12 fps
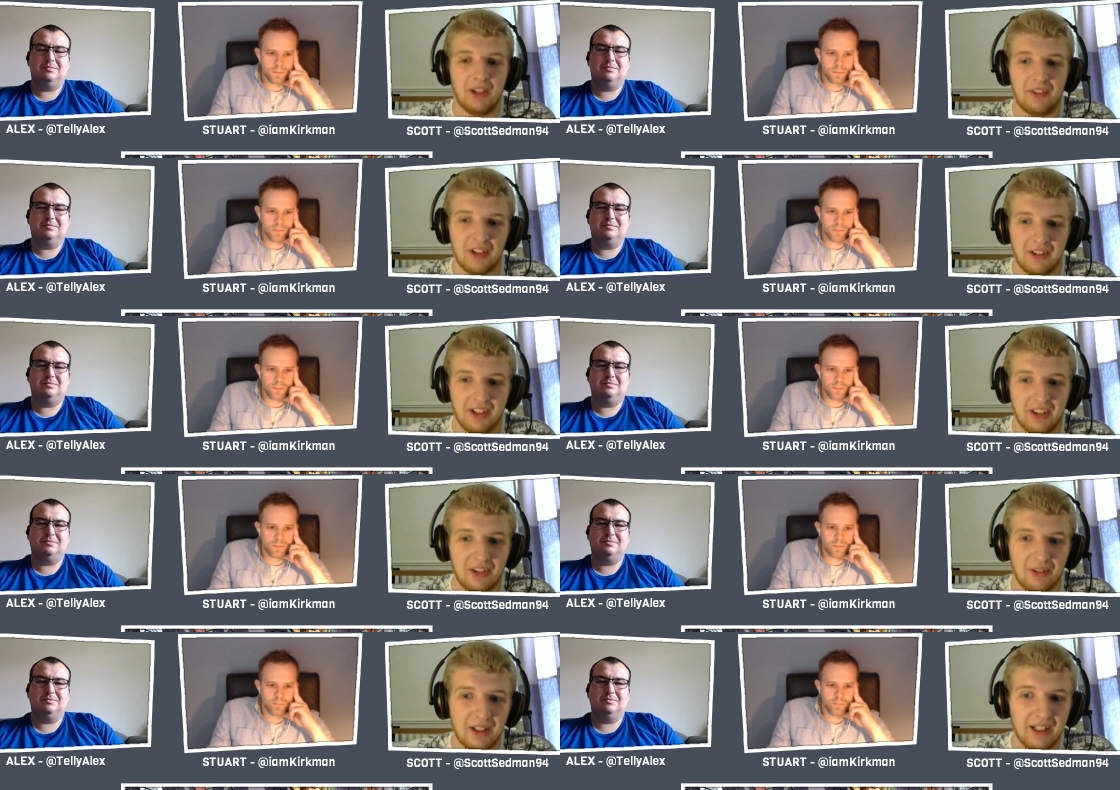Speaker 1: if you're
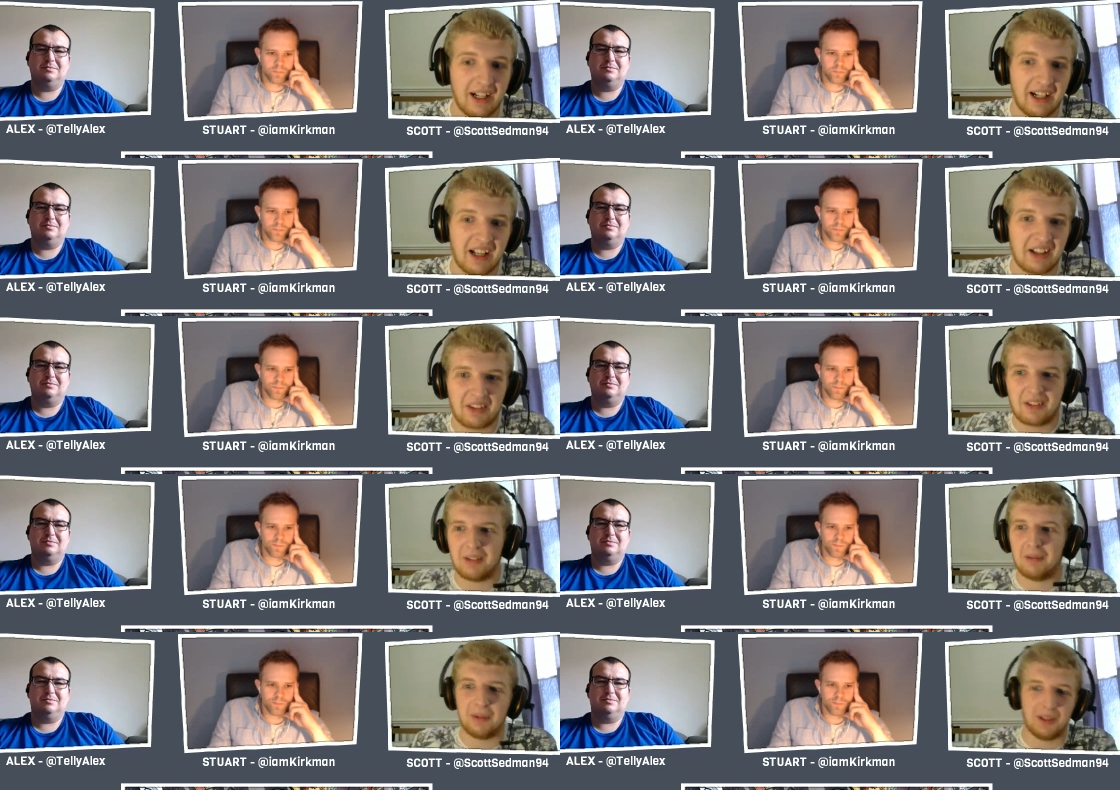into it, I
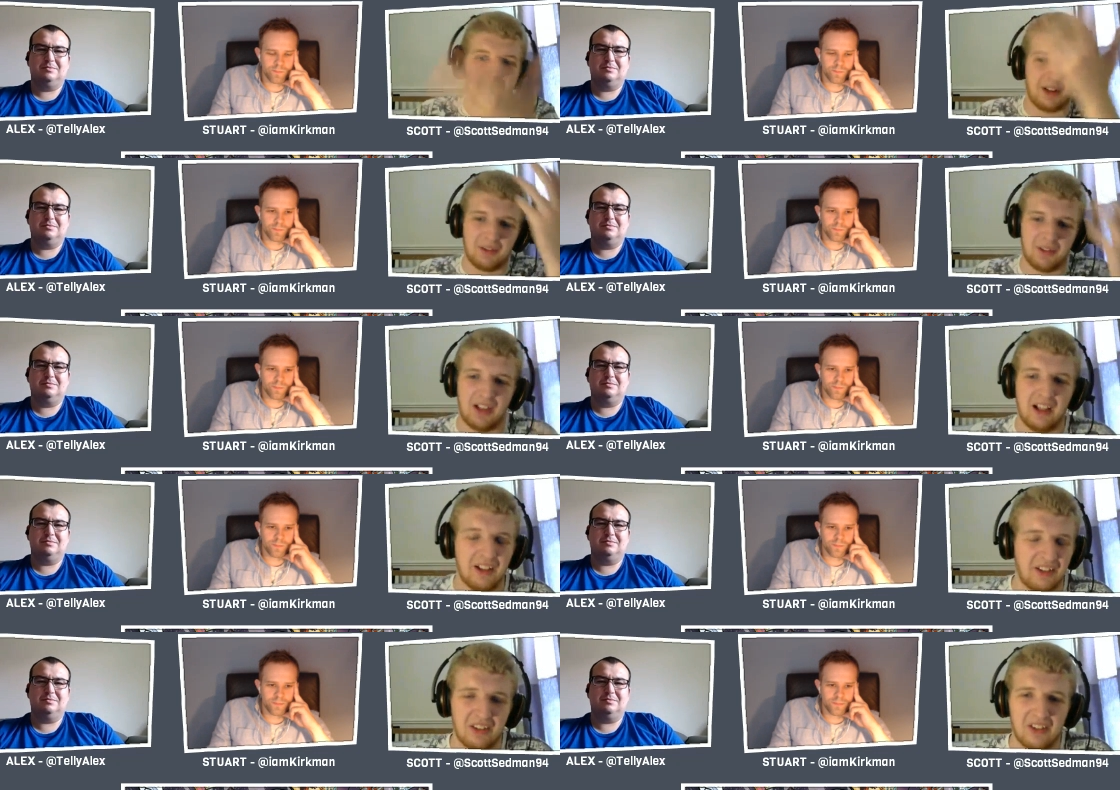guess. But obviously,
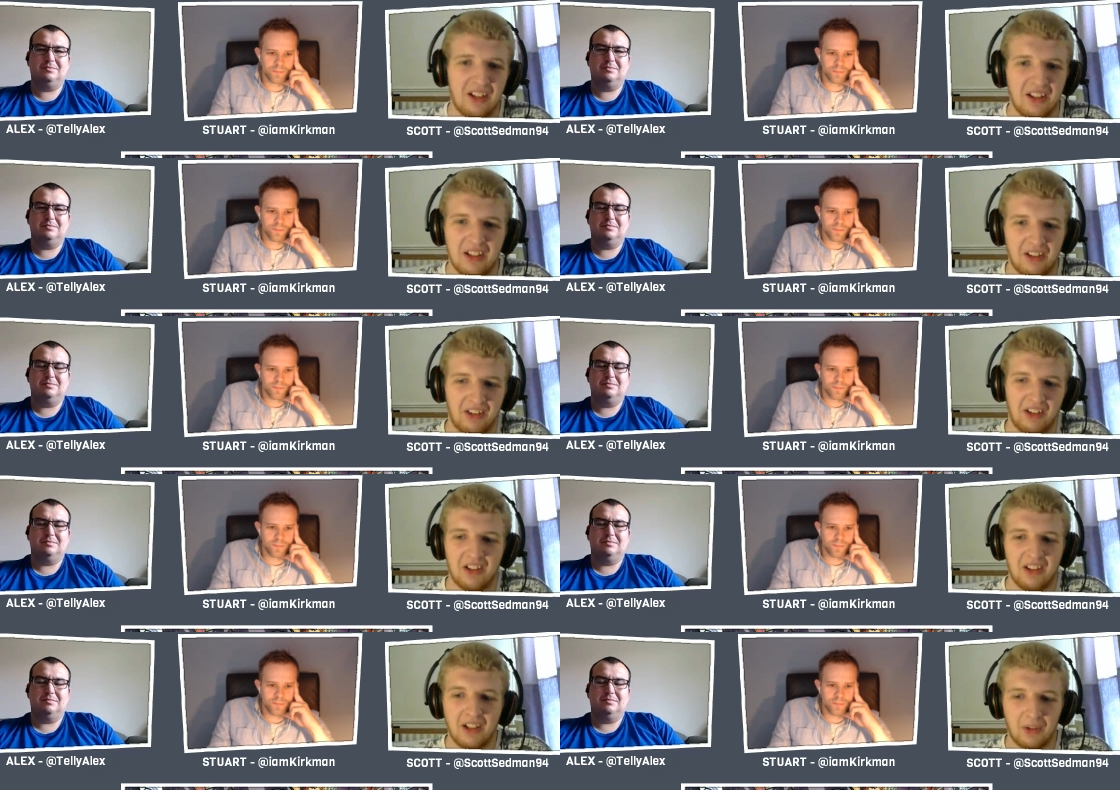Alex said he's
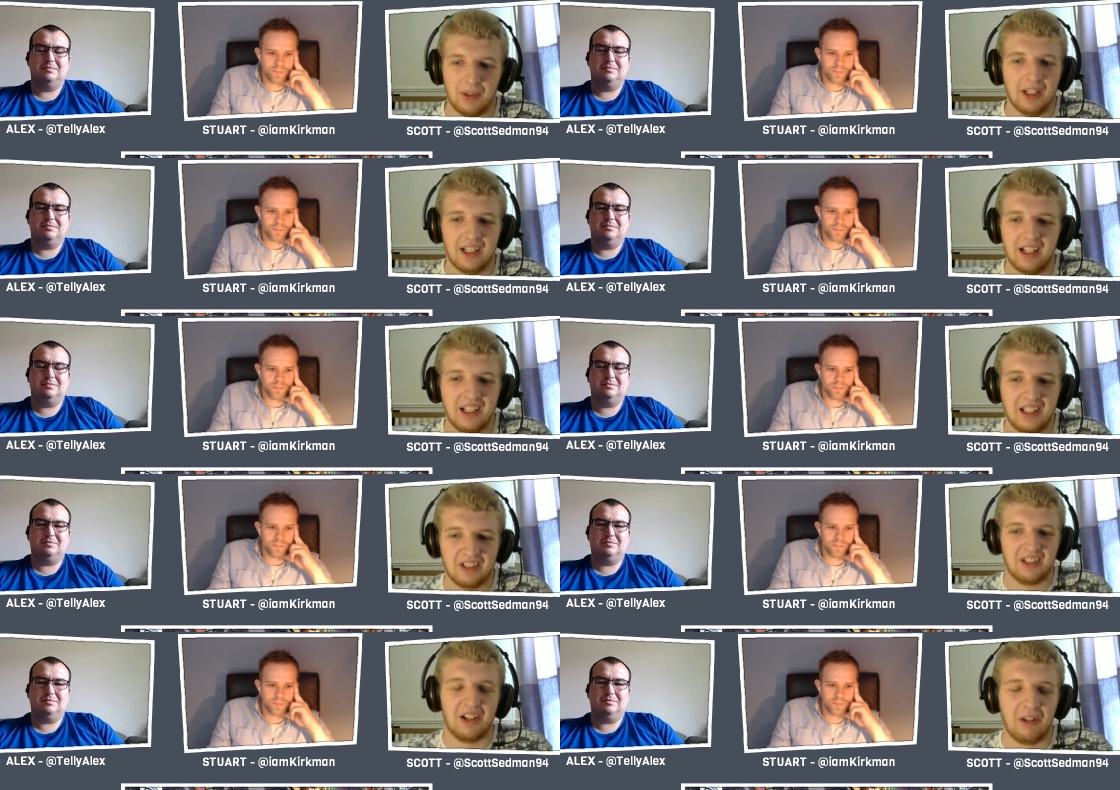in, he's reading it and
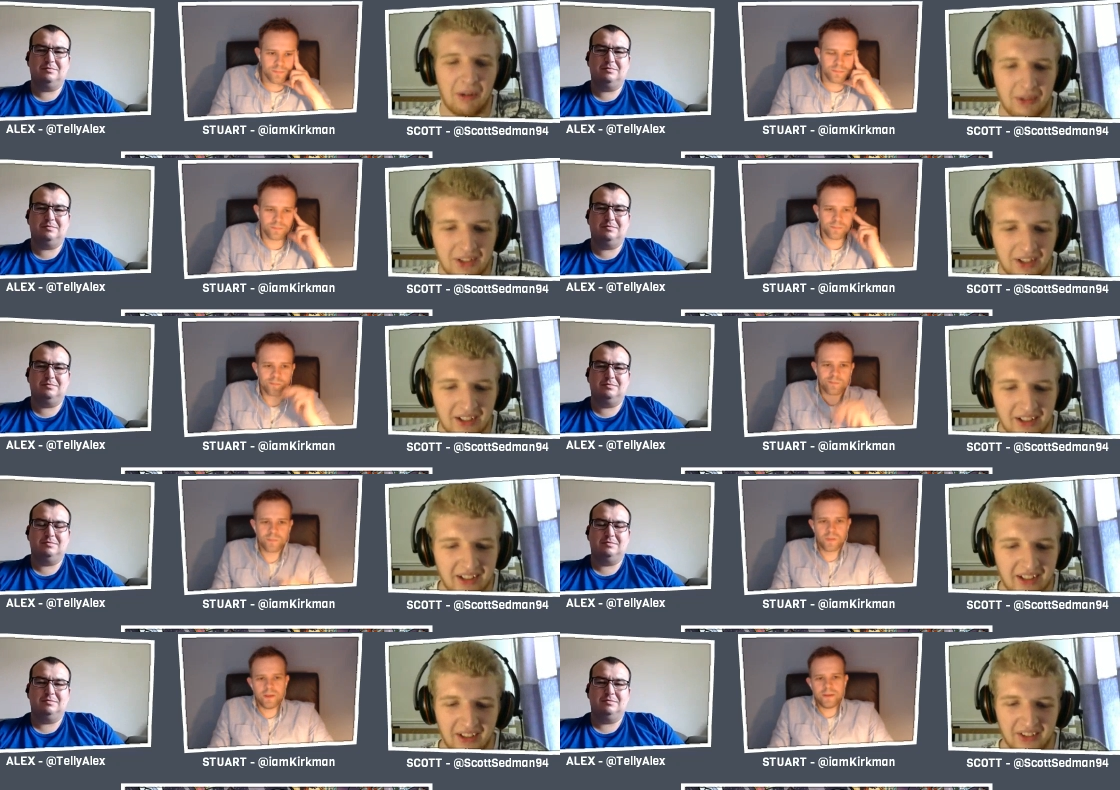he didn't know what was going
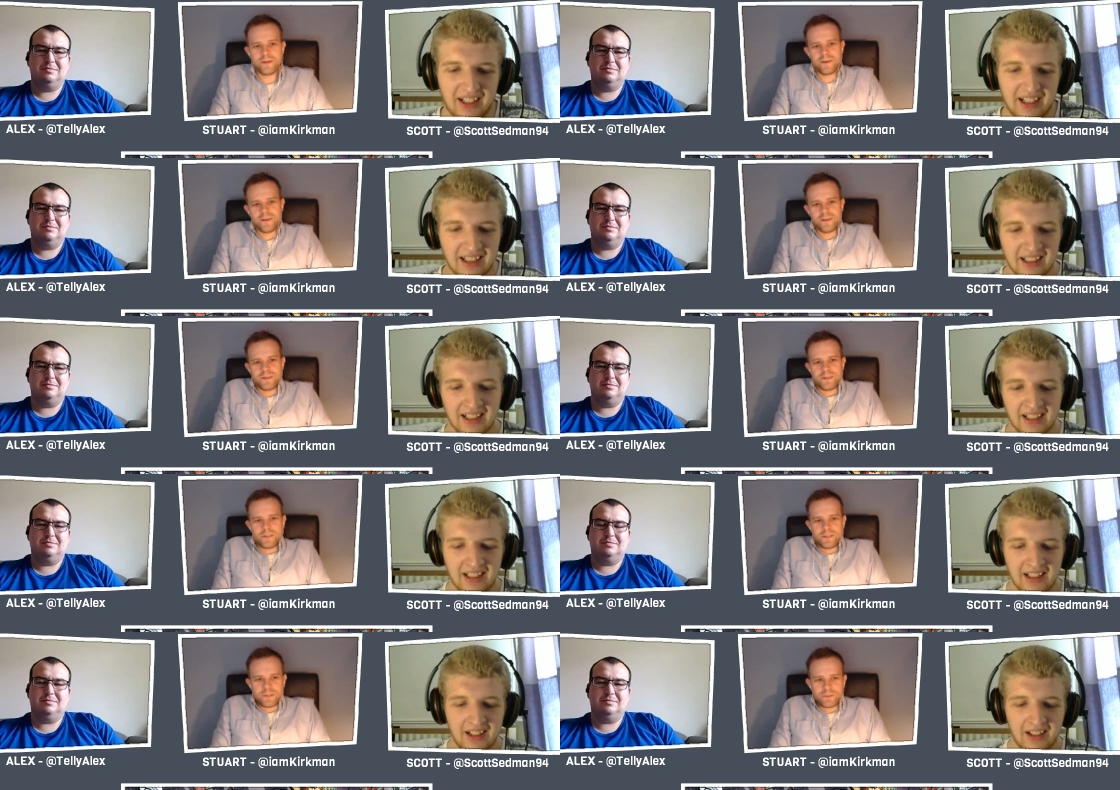on, and I was like,
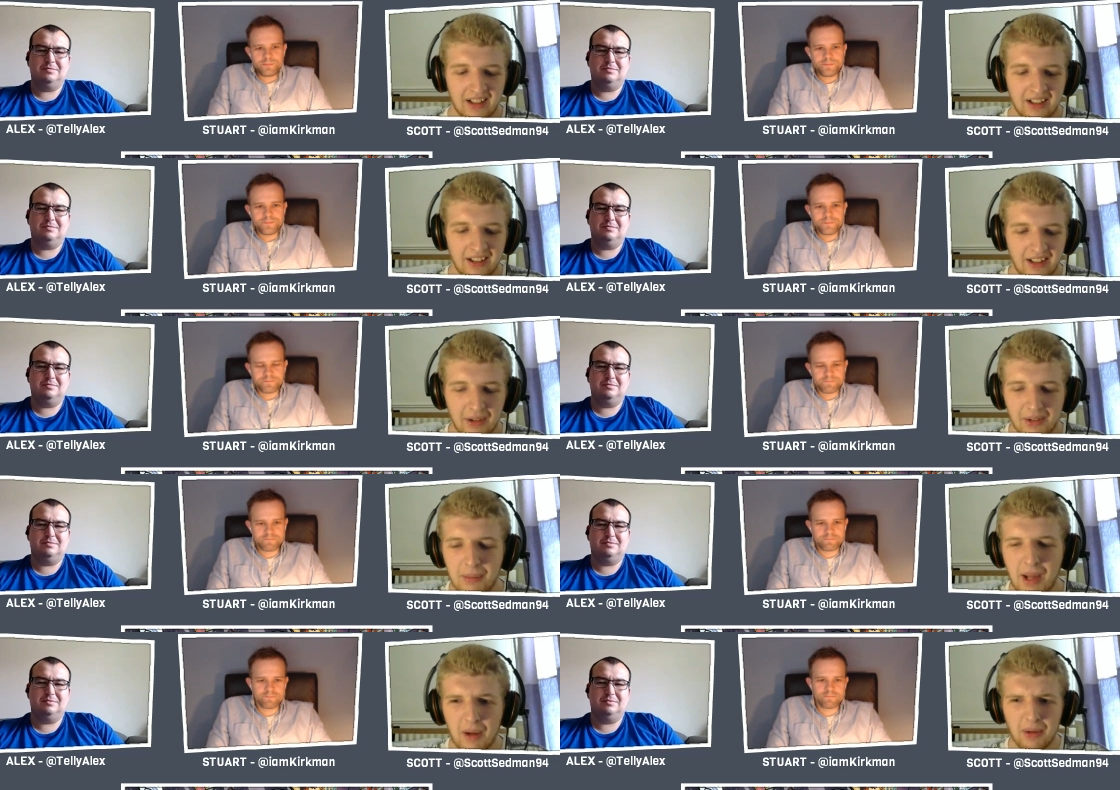I
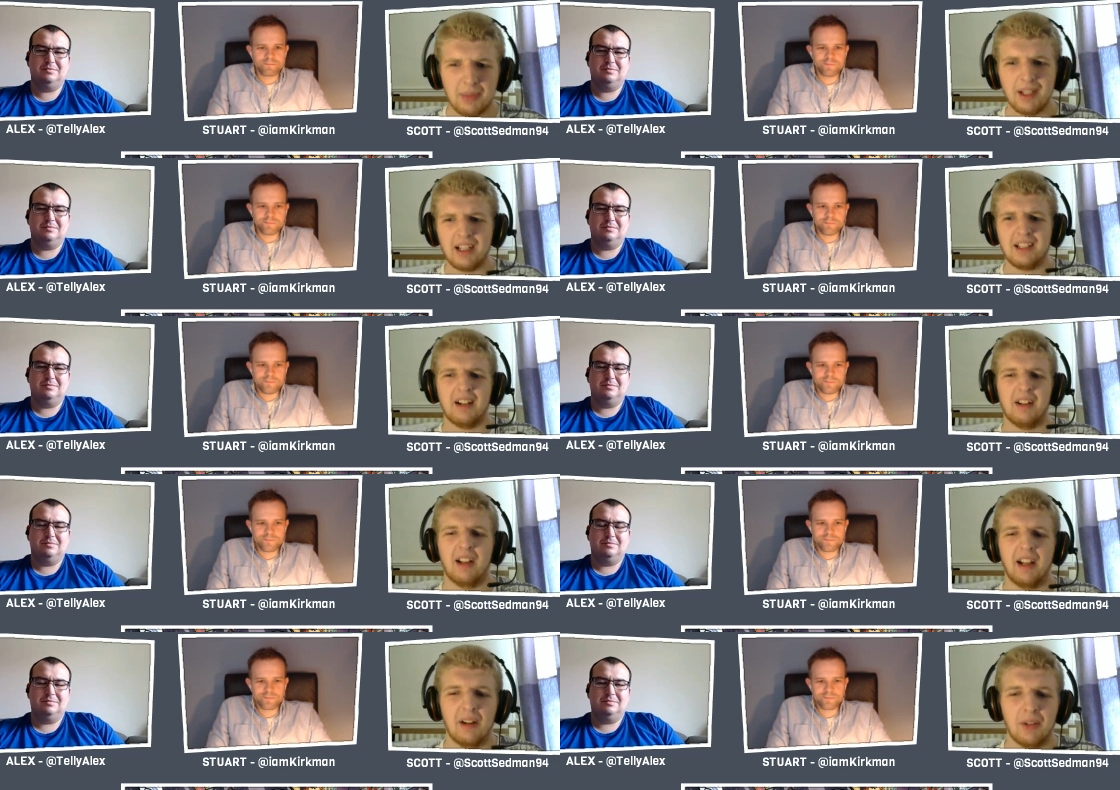was a, I was a bit let
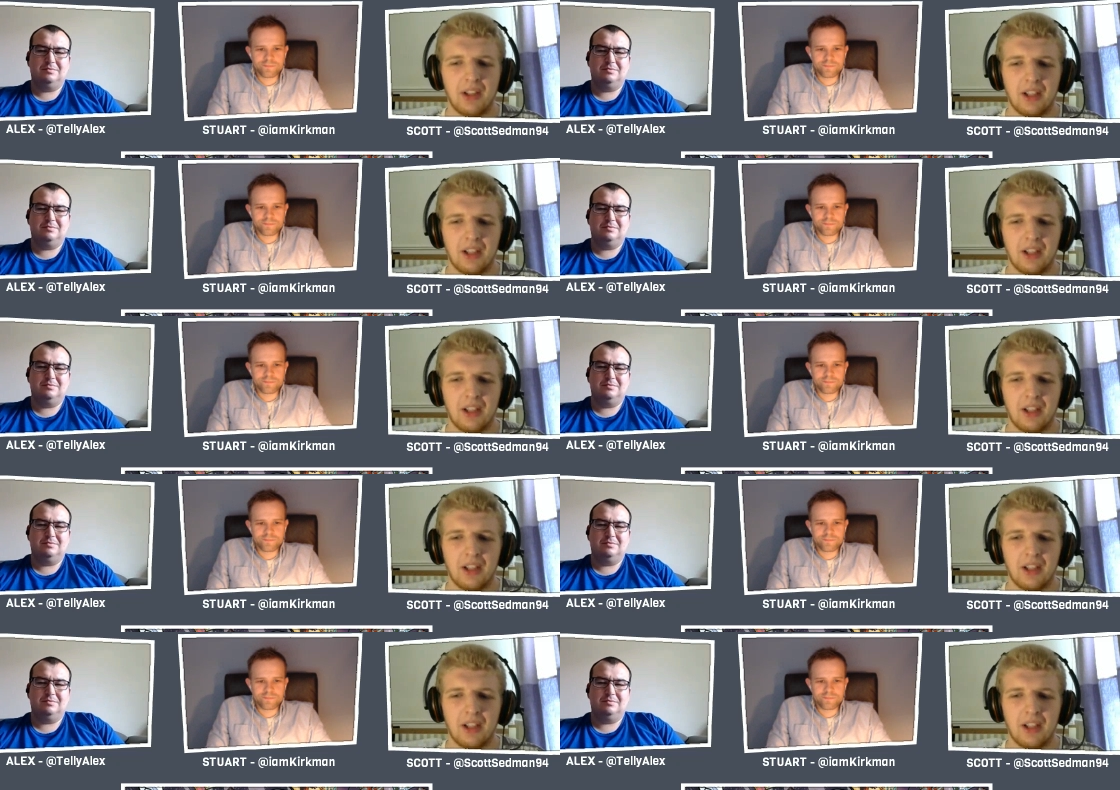down. Like, I was